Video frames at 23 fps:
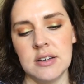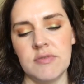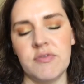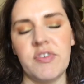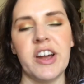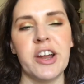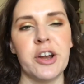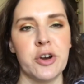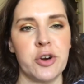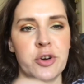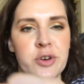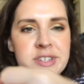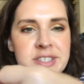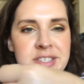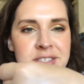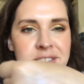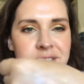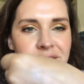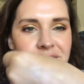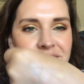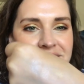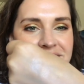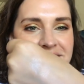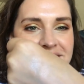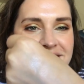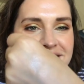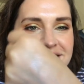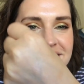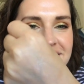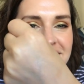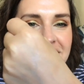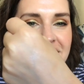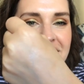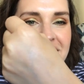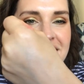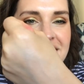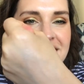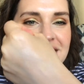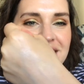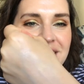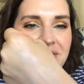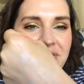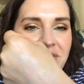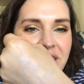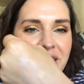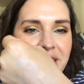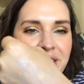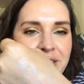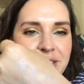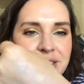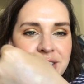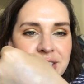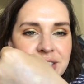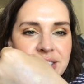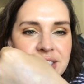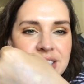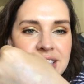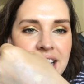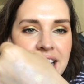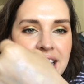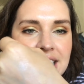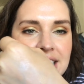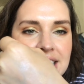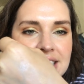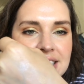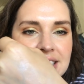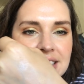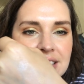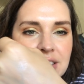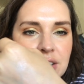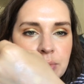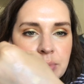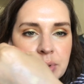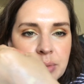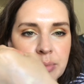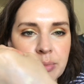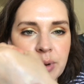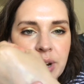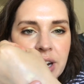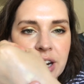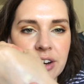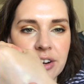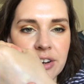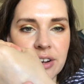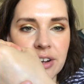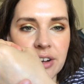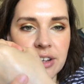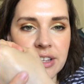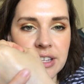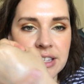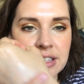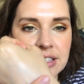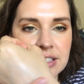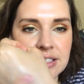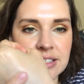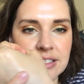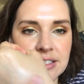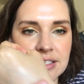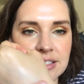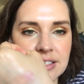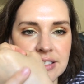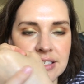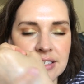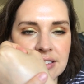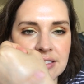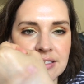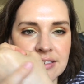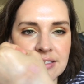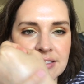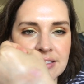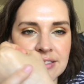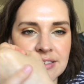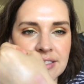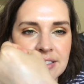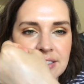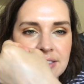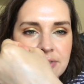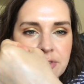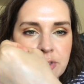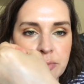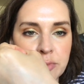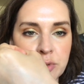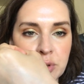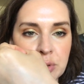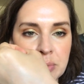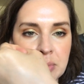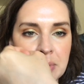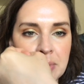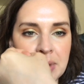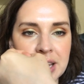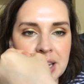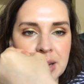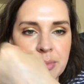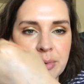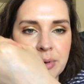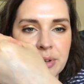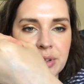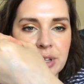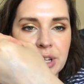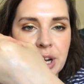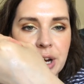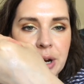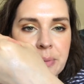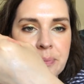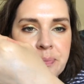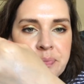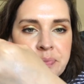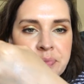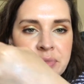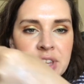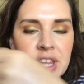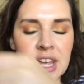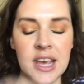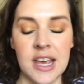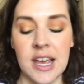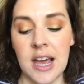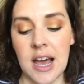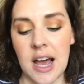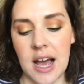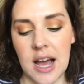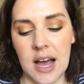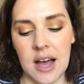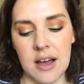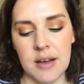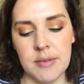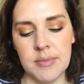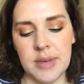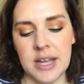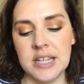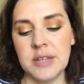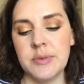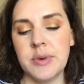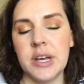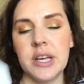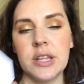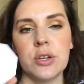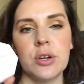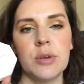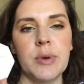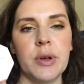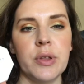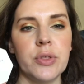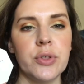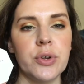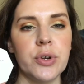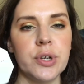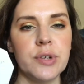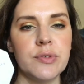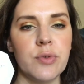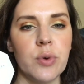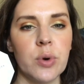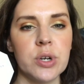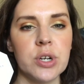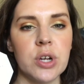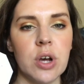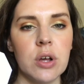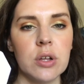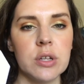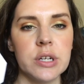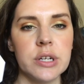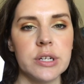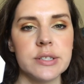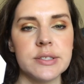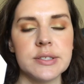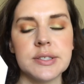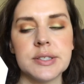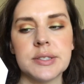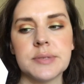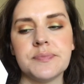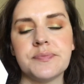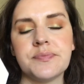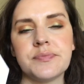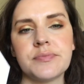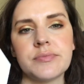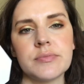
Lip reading: Fire Crystal. The Fire Crystal side is a little bit brighter, and this is from doing my makeup earlier. Anyway, they're about $34,